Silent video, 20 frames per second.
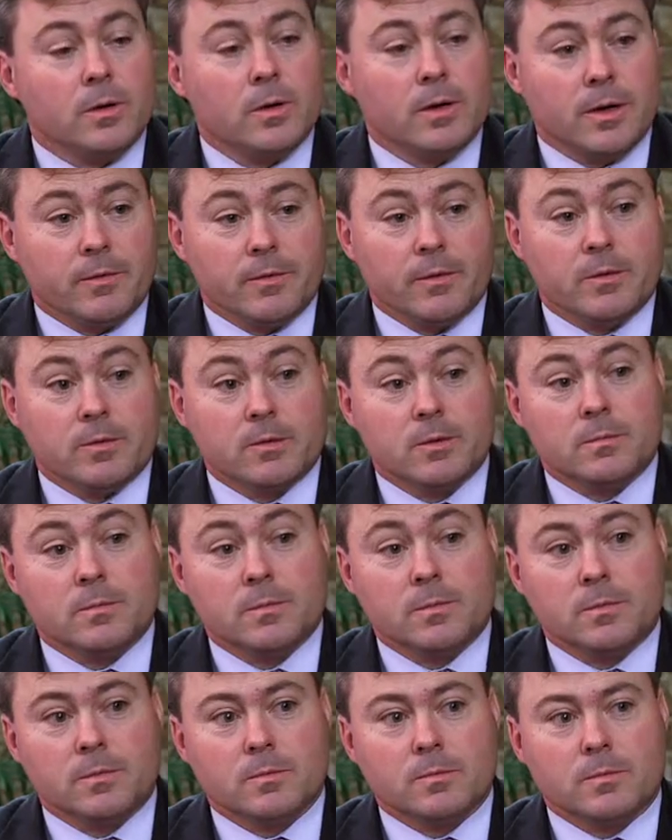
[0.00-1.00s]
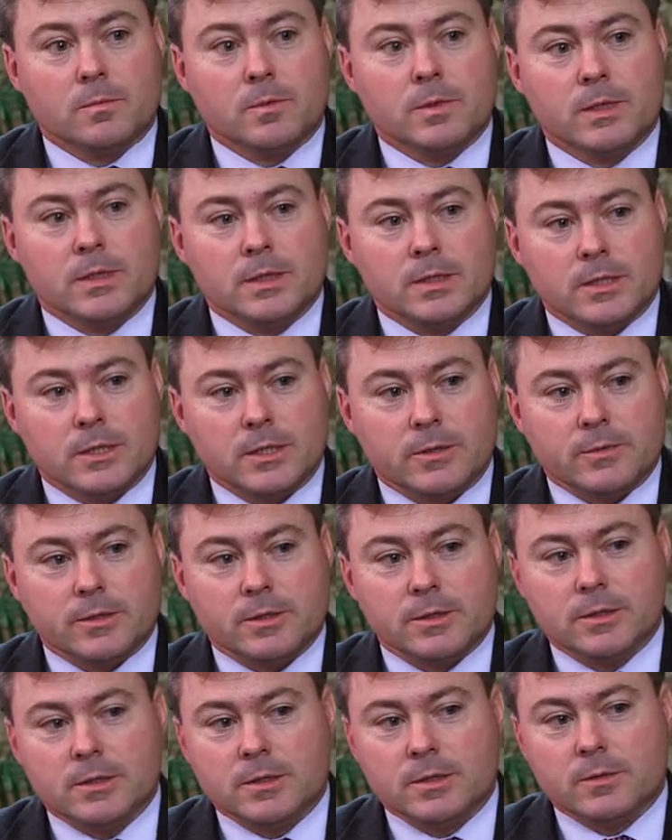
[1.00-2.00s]
were having some really
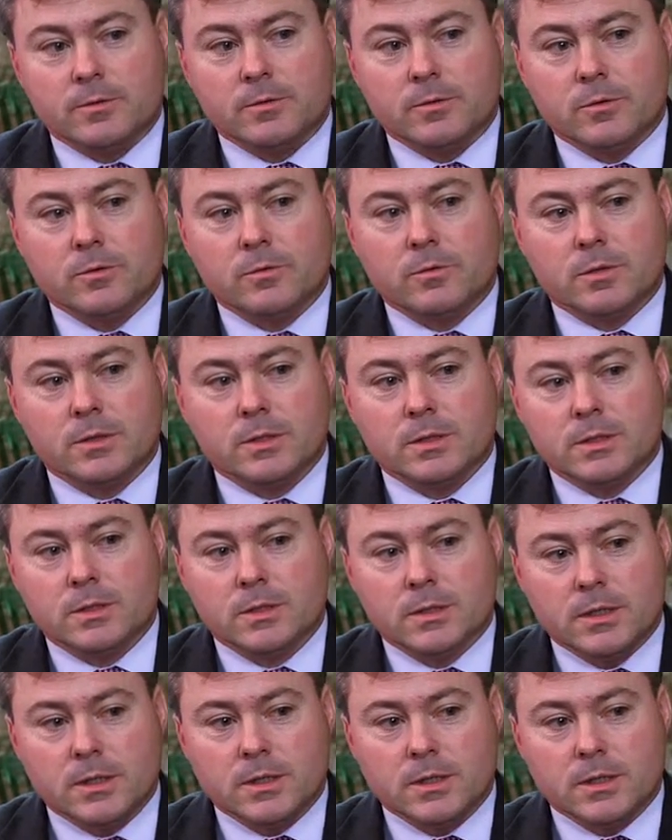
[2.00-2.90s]
serious difficulties